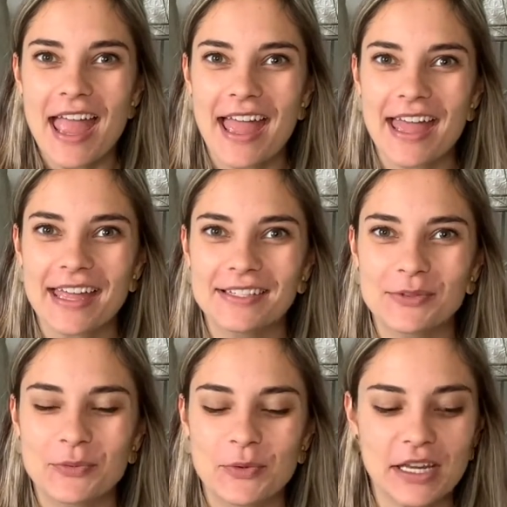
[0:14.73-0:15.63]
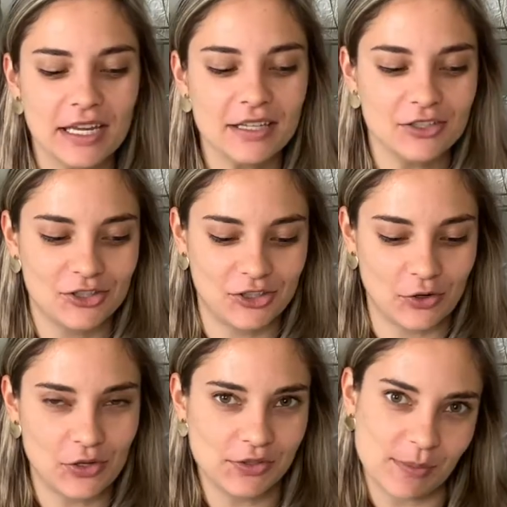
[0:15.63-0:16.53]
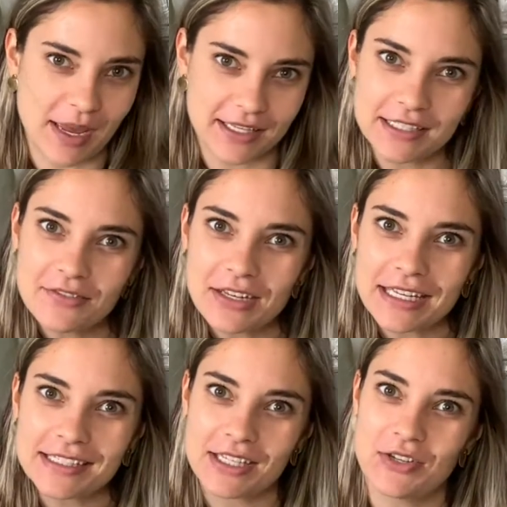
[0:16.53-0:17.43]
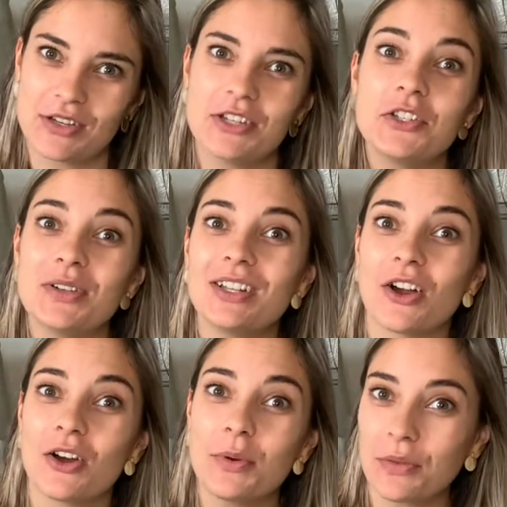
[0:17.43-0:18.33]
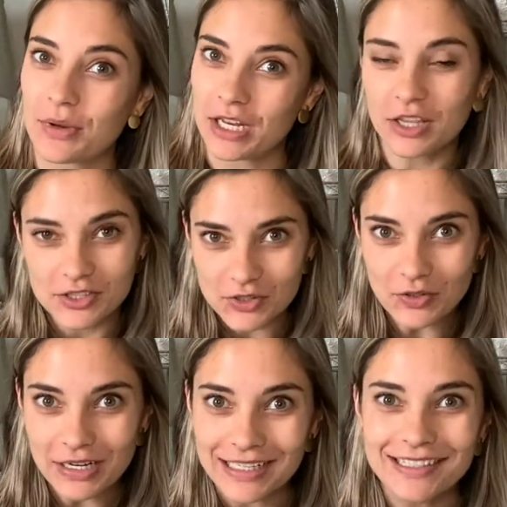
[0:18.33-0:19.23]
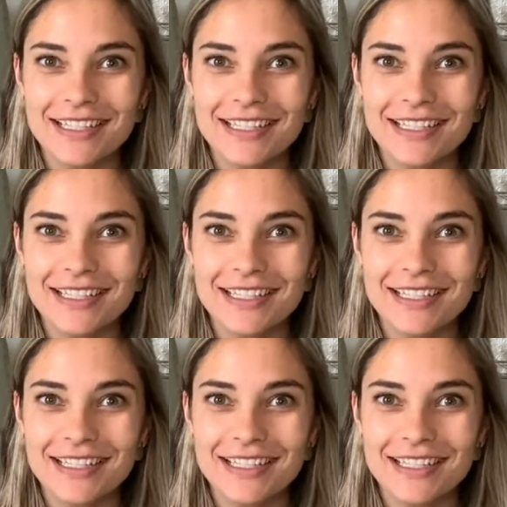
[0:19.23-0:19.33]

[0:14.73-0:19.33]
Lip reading: and we show you some activities that you can do along with reading the story.